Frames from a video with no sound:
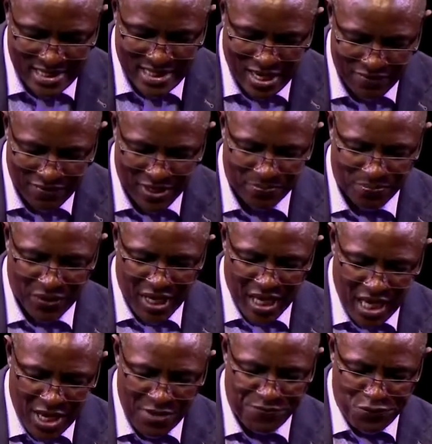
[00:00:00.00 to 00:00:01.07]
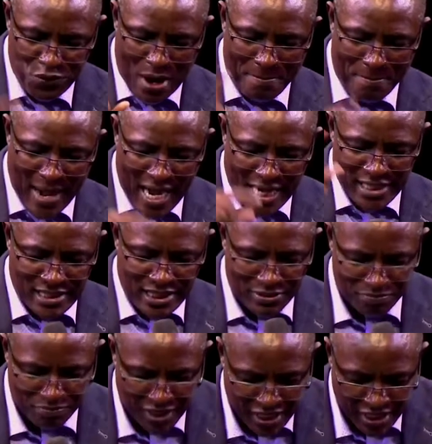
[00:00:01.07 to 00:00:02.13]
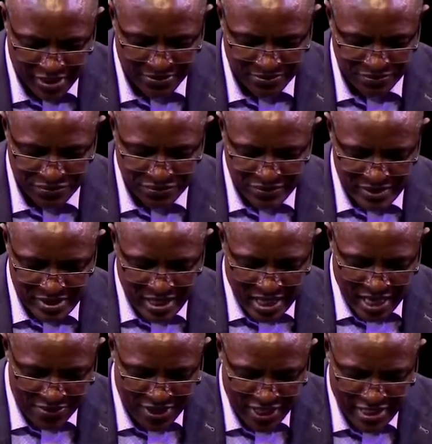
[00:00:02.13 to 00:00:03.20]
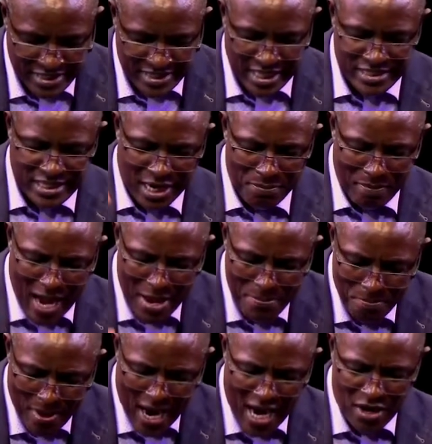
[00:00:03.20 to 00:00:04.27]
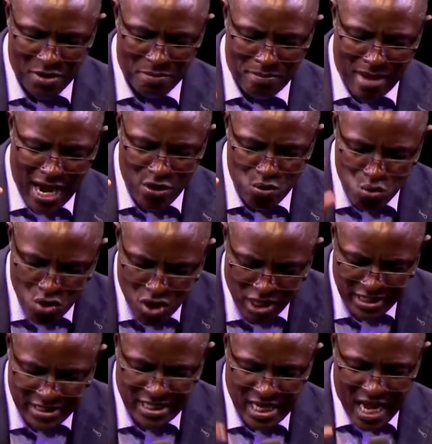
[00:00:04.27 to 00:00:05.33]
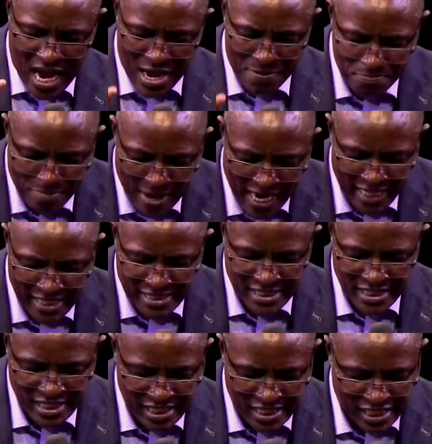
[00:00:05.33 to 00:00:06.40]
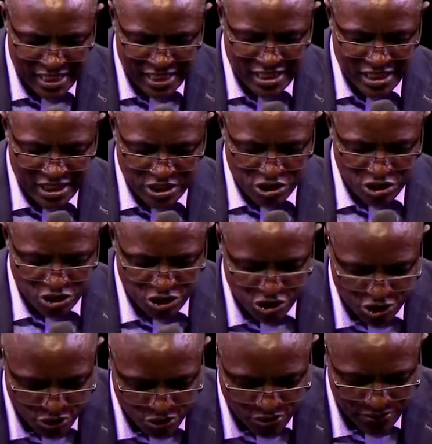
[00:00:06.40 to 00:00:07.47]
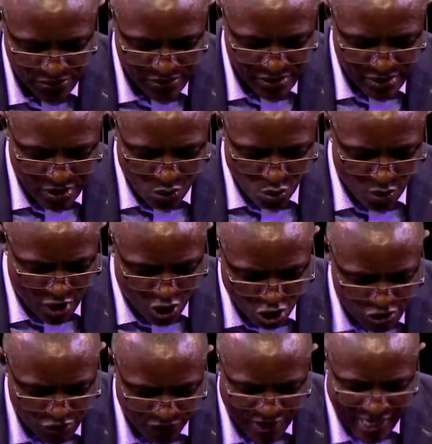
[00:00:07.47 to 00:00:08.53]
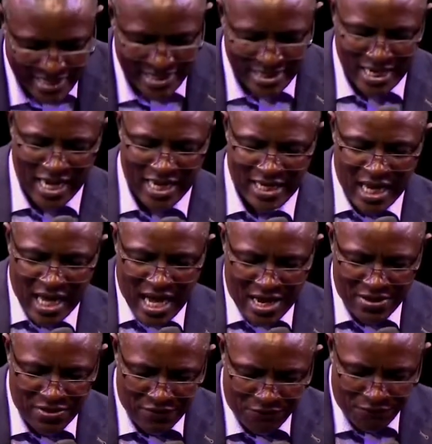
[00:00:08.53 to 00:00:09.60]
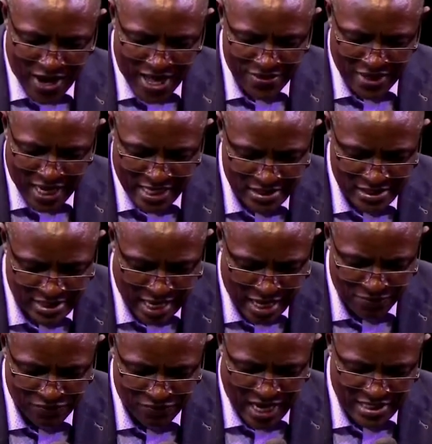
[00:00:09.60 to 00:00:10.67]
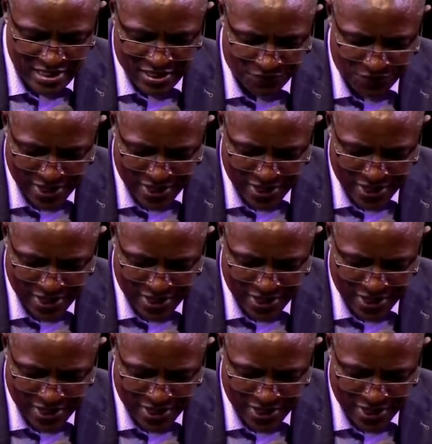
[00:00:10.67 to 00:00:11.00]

7. If you abide in me. And then he says, And my, my words abide in you. We go to verse 9, and the Father has loved, as the